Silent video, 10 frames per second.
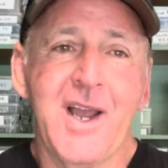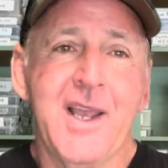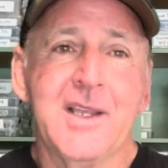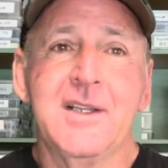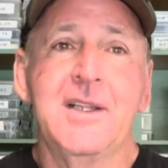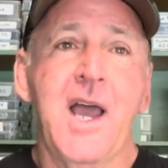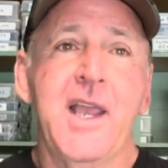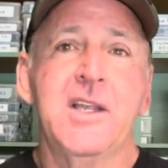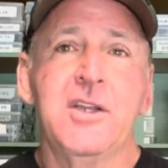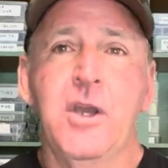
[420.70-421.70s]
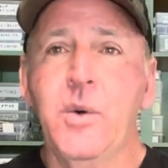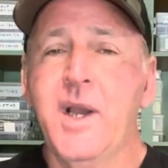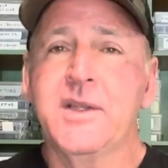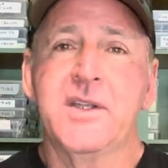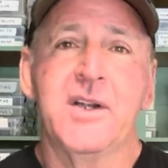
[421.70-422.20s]
I could go
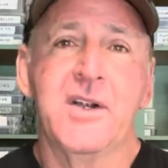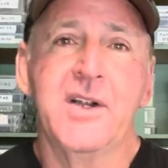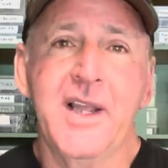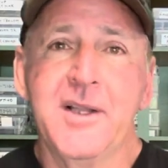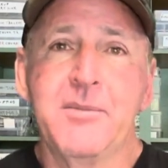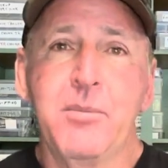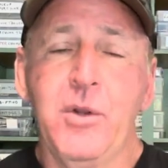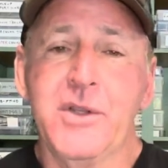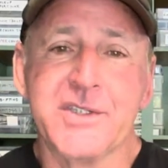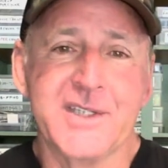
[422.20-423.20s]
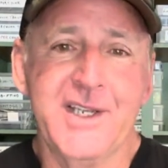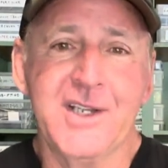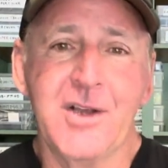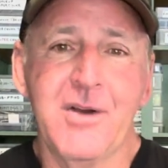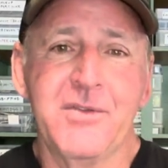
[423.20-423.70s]
out there and pull a
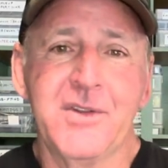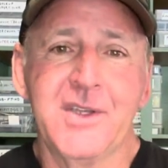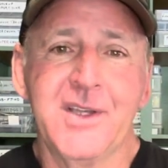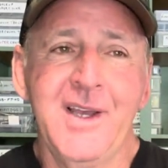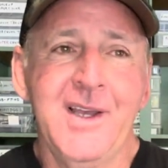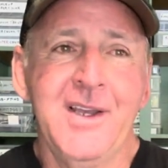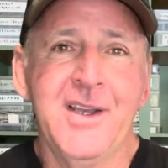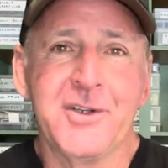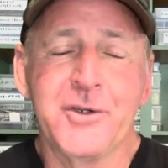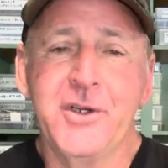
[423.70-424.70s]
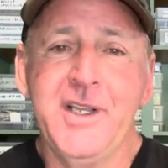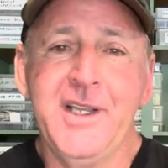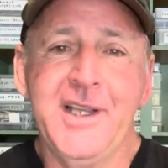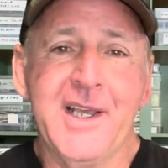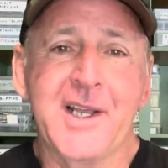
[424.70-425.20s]
stick off of a
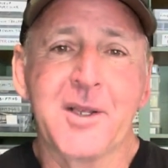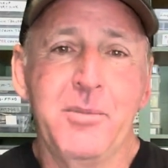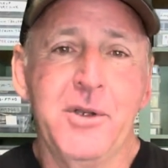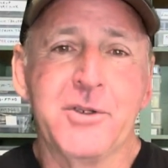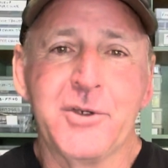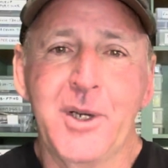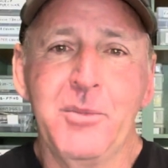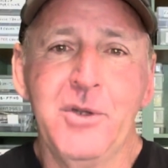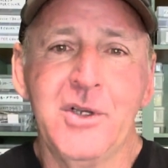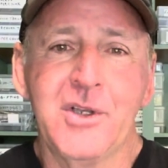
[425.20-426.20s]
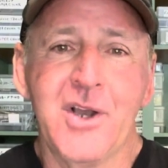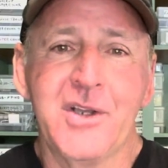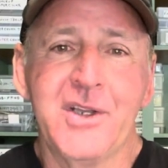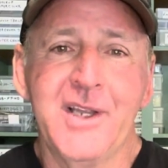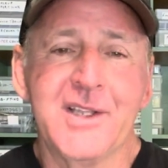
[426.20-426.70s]
tree, and I could put a treble hook
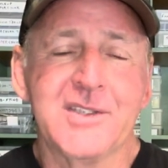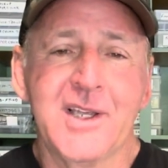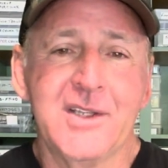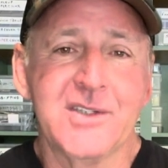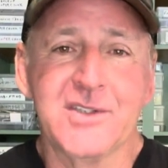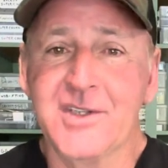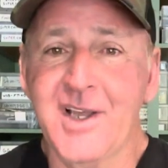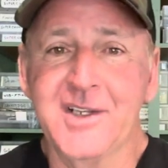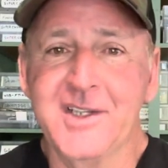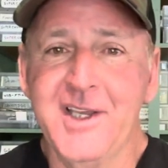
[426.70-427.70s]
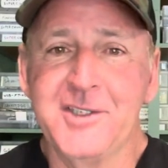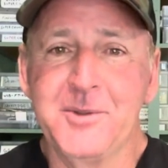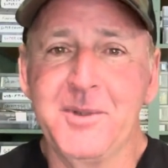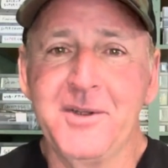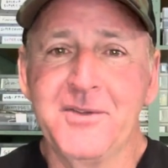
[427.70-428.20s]
on it and say, this is not going to catch
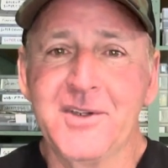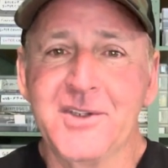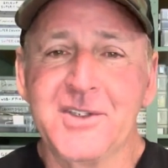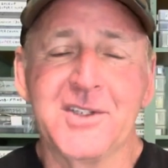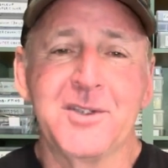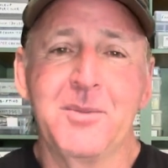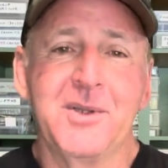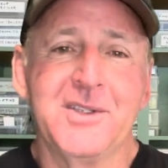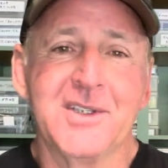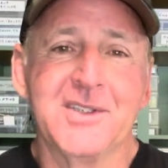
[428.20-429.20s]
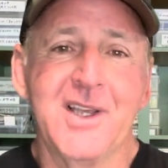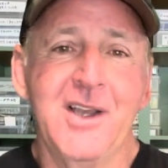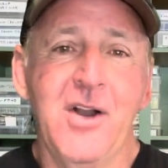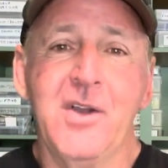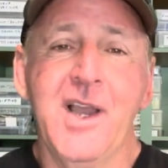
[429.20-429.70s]
you many fish. And somebody's going to say,
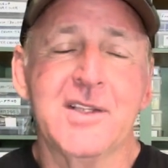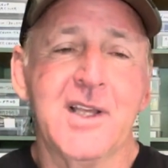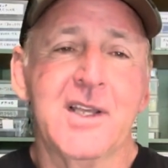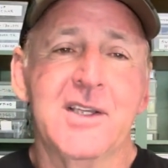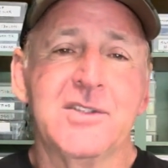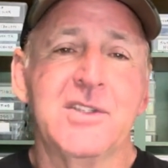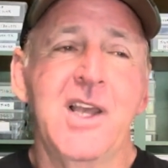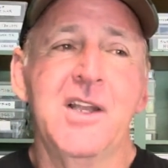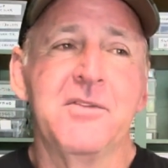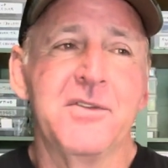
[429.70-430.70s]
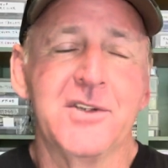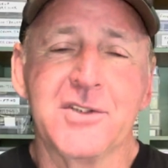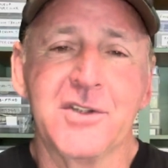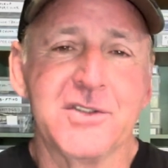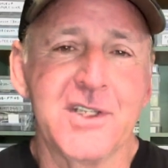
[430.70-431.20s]
oh, guys, I catch a ton of
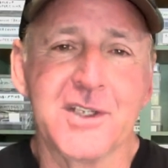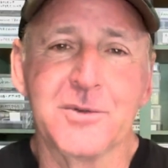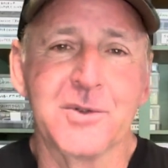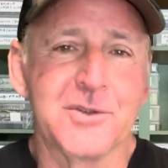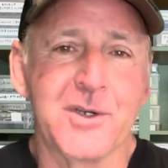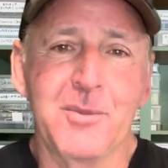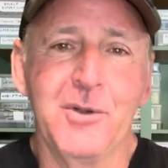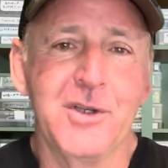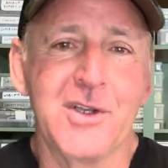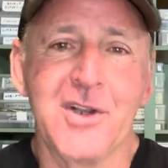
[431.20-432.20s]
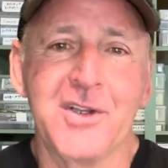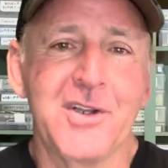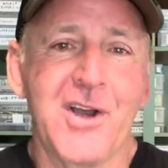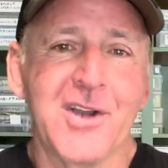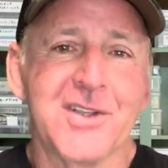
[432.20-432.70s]
fish on sticks with a treble hook on it
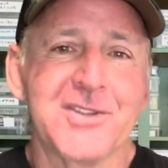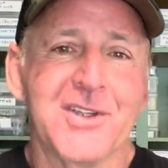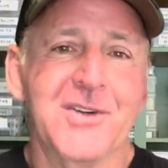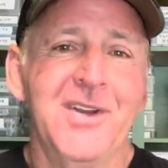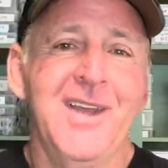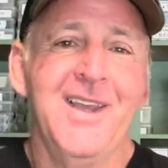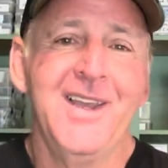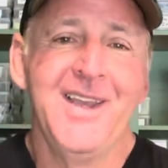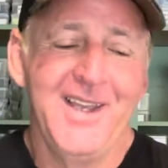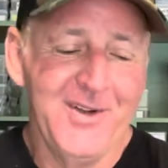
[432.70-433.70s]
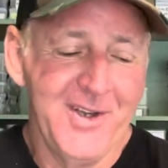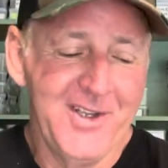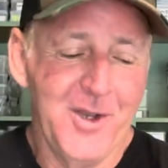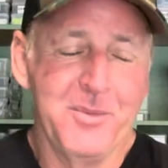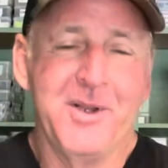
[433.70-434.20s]
in August. So
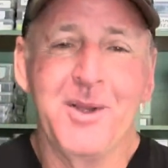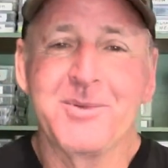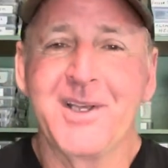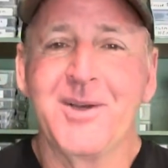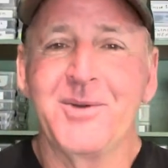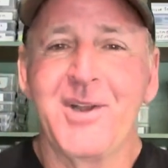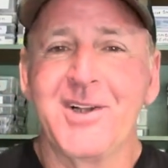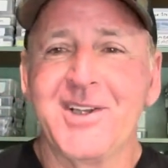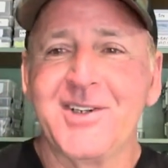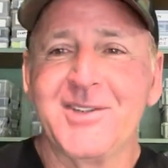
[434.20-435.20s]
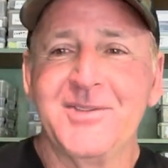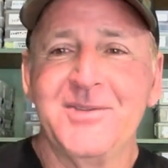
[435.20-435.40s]
anyway, hope it helps out. We'll talk later.